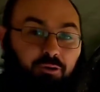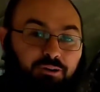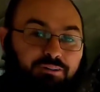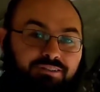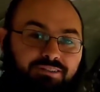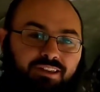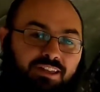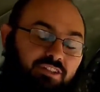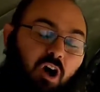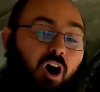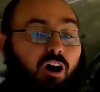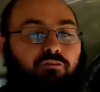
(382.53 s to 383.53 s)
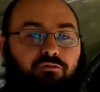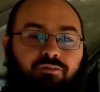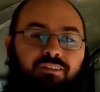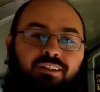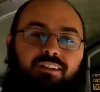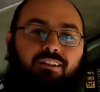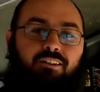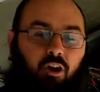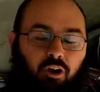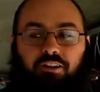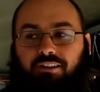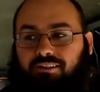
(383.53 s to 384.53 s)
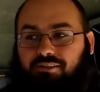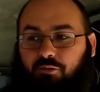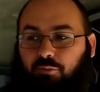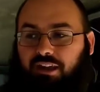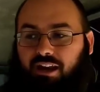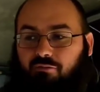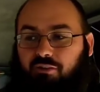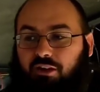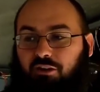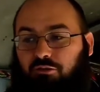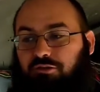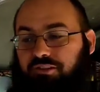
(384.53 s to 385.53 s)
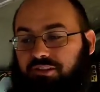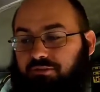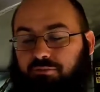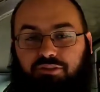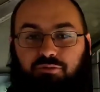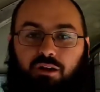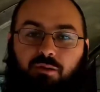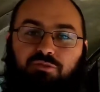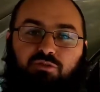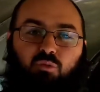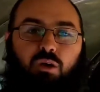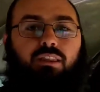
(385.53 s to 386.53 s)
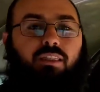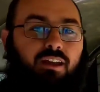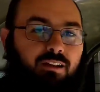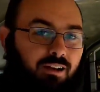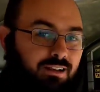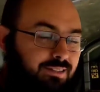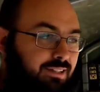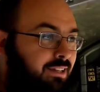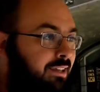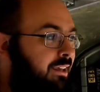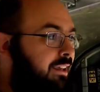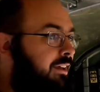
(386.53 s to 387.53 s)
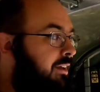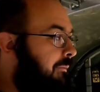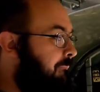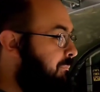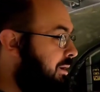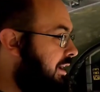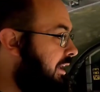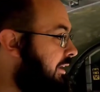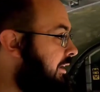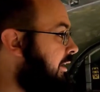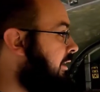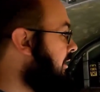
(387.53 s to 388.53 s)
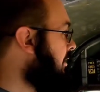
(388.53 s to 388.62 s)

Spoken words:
it works. It's off currently so that we can have the acoustics, which is why I'm sweating like crazy. But